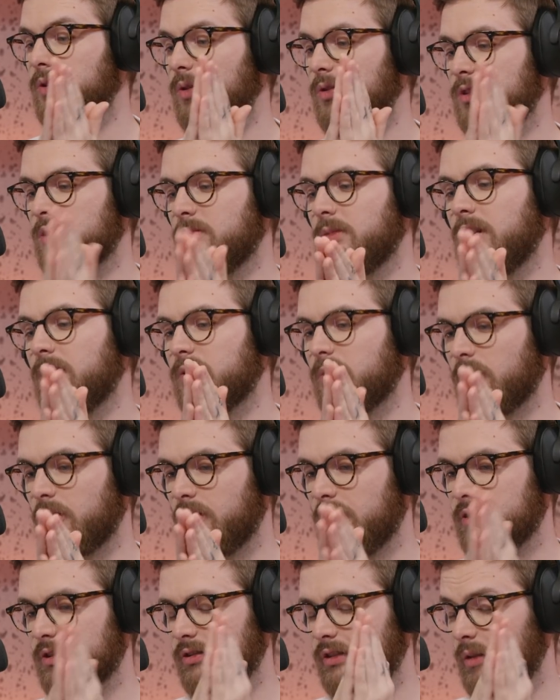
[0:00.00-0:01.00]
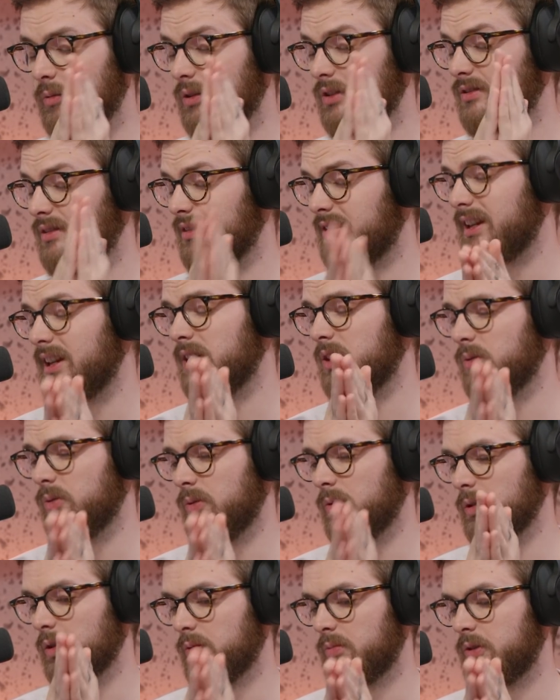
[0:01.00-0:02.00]
who submitted Twitter questions, I want to say thank you. We
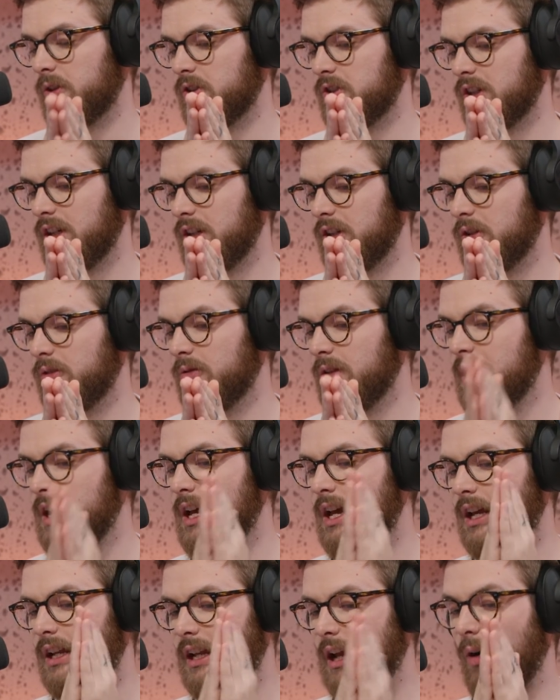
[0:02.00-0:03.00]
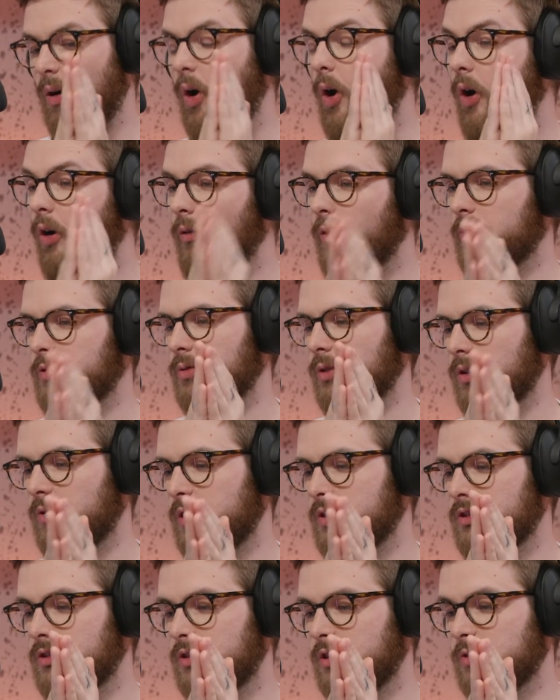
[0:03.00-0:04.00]
really appreciate you. Now, all of our Twitter
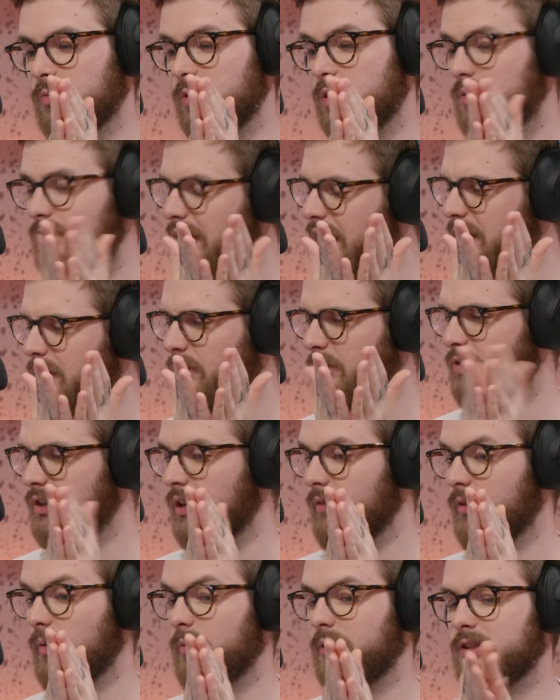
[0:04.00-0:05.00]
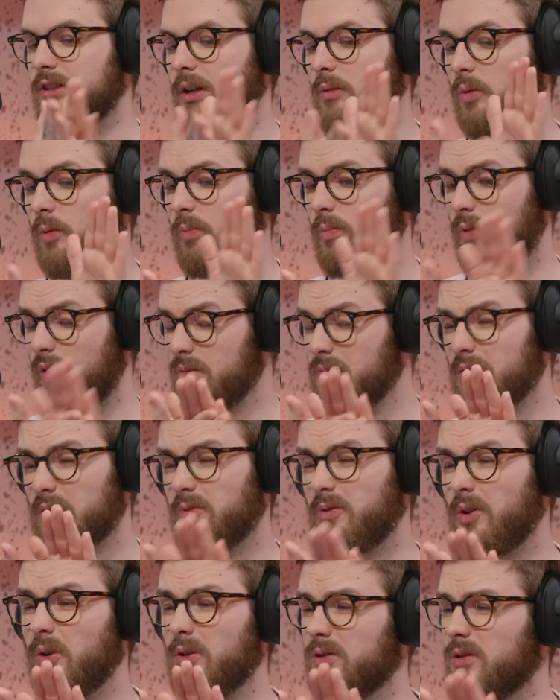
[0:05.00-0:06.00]
questions this week, 90% of them, let's say, were pretty much
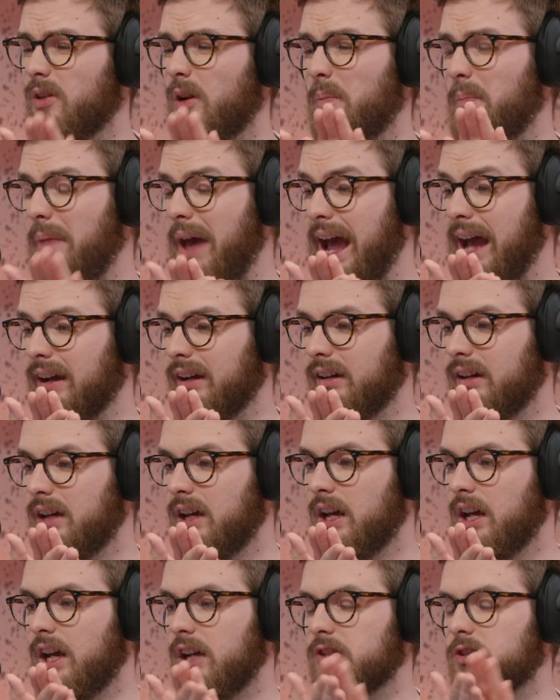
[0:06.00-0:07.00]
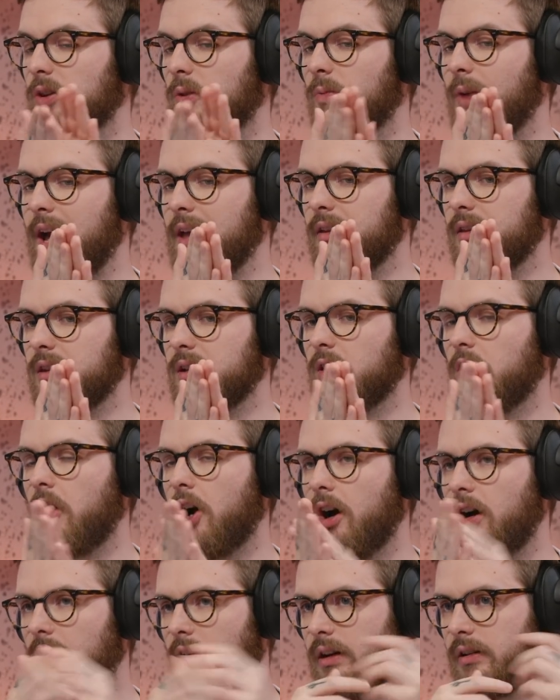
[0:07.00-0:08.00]
focused around Mac. And so rather than
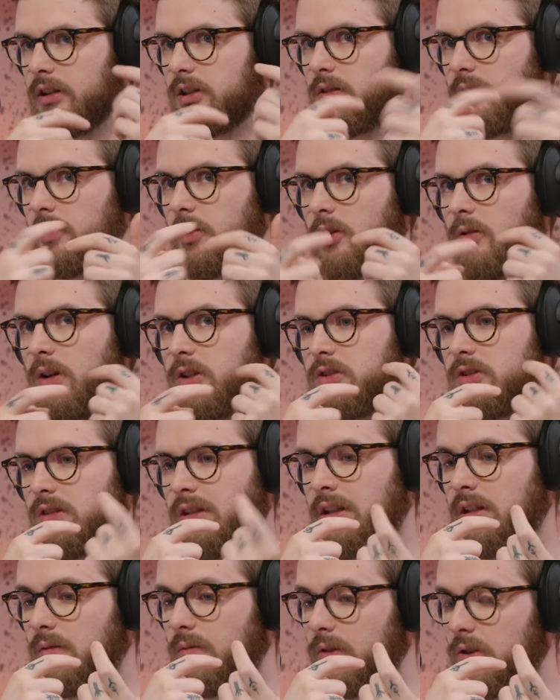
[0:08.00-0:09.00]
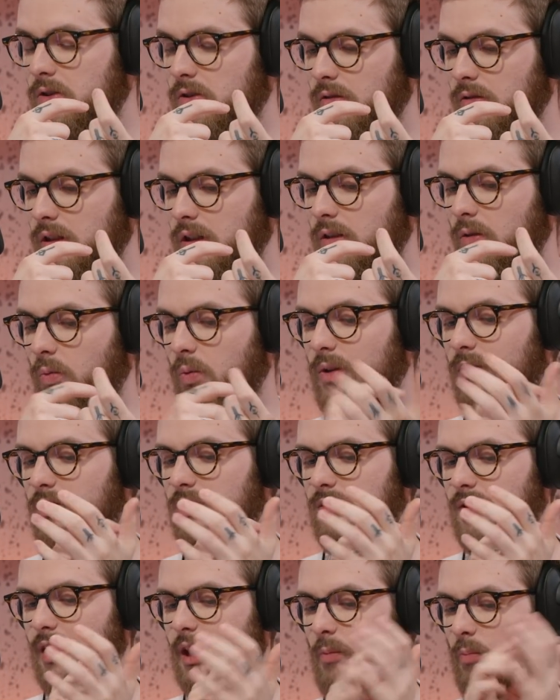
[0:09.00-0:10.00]
call out each of your questions individually, we've
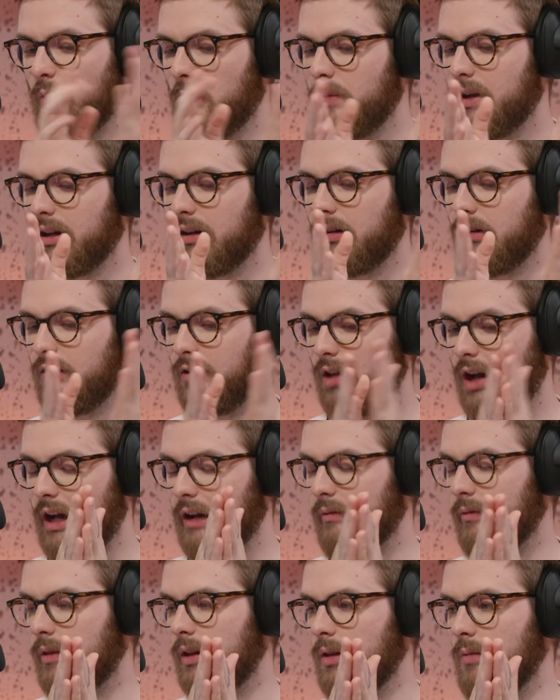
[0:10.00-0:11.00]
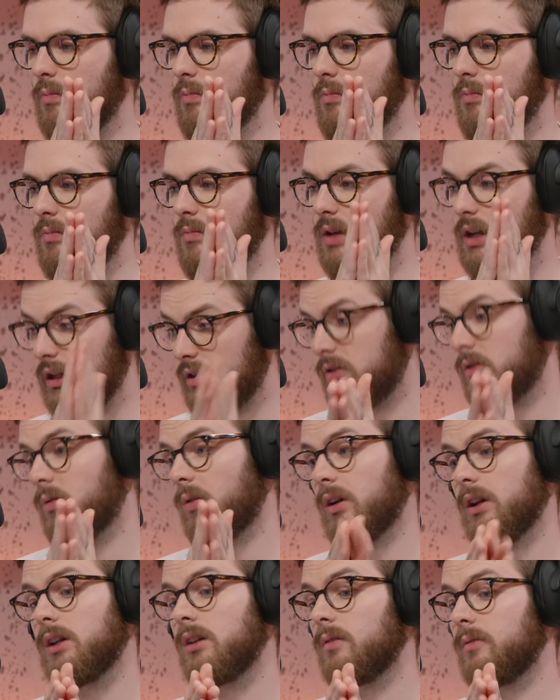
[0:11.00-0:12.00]
just implemented a lot of them into
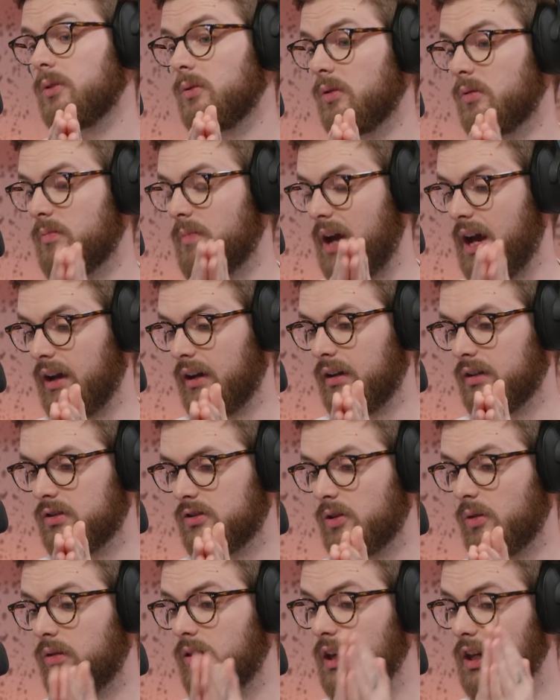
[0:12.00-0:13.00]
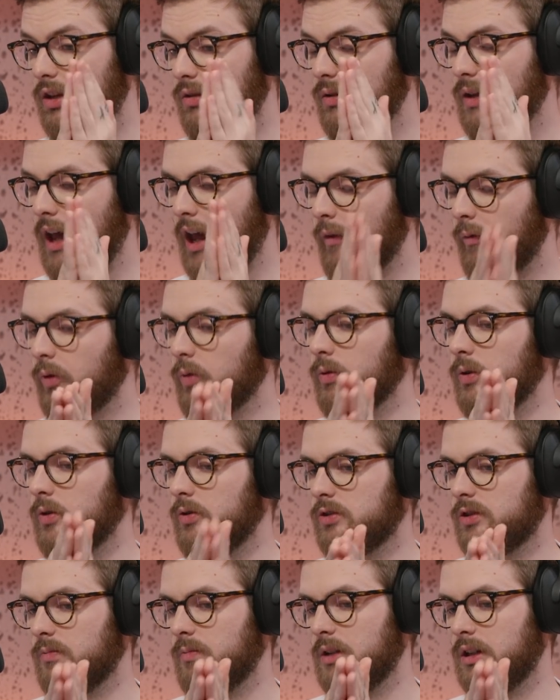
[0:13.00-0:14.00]
our interview with Mac. So thank you to everyone who
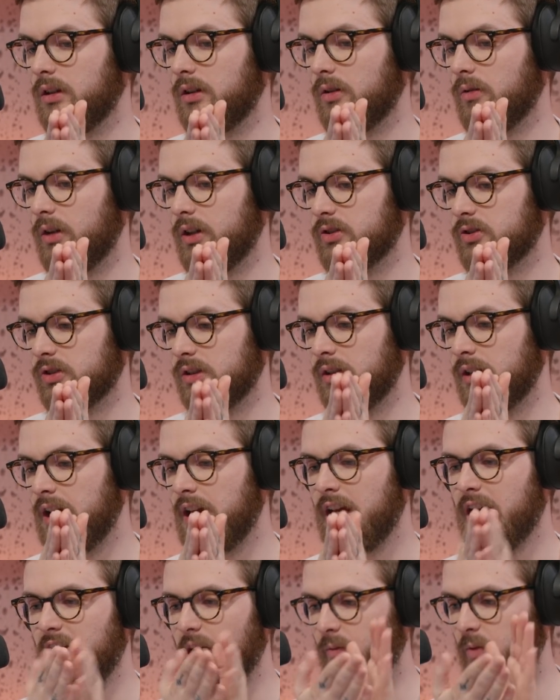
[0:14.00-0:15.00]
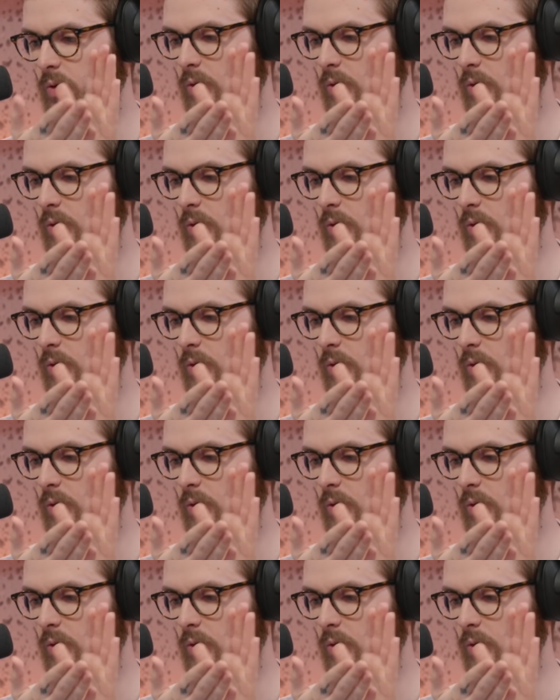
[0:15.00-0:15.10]
submitted a question. If